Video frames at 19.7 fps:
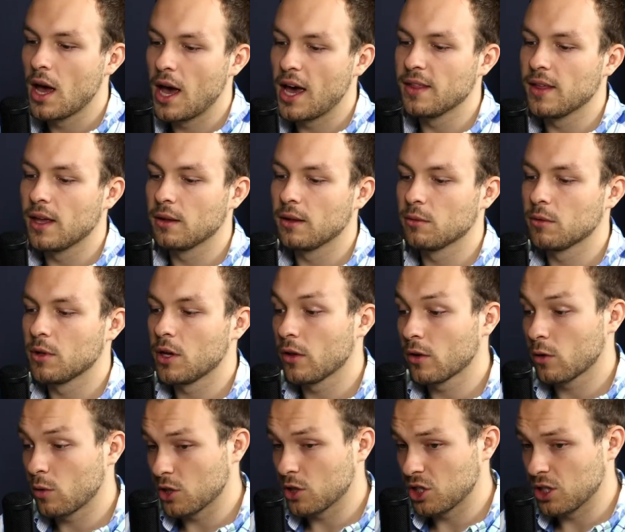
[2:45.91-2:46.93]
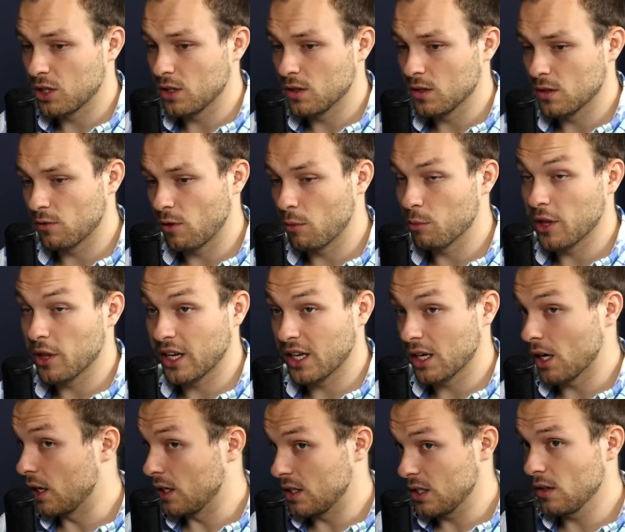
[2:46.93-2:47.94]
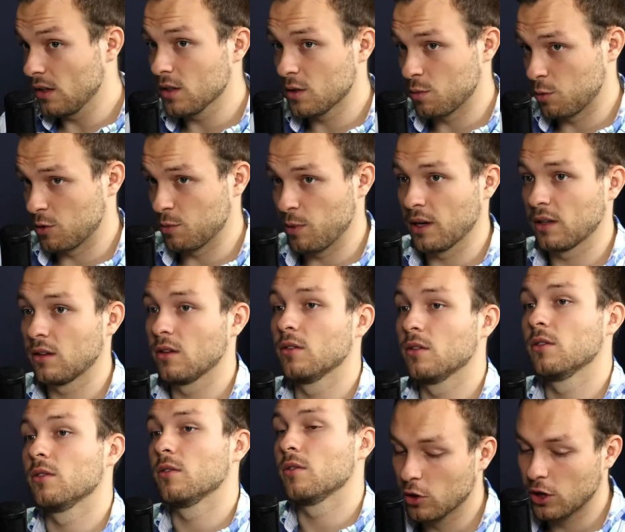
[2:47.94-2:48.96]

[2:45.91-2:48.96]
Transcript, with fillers: And then the other question is, from like an idealist perspective,